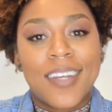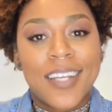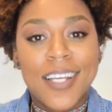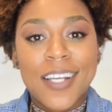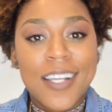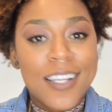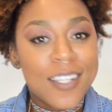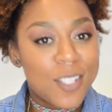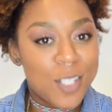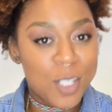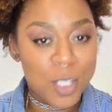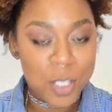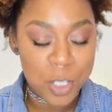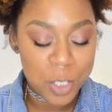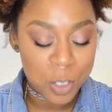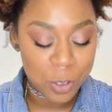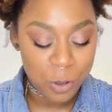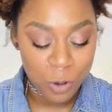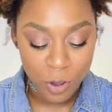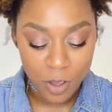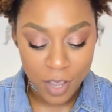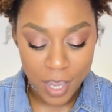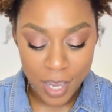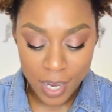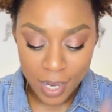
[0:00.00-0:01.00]
It's
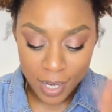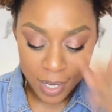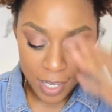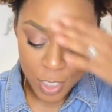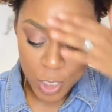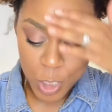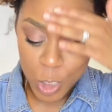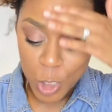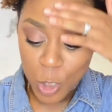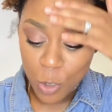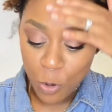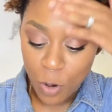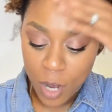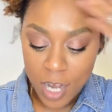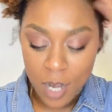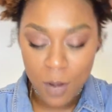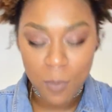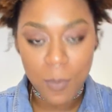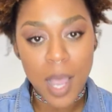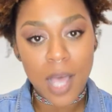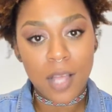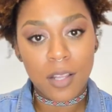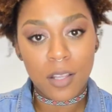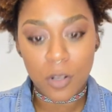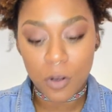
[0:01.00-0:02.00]
joy. It's joy to
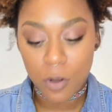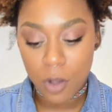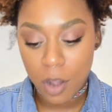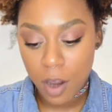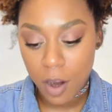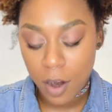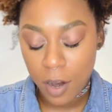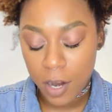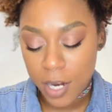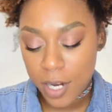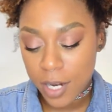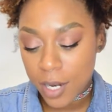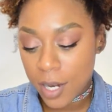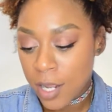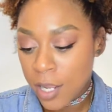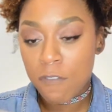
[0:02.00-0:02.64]
my little heart.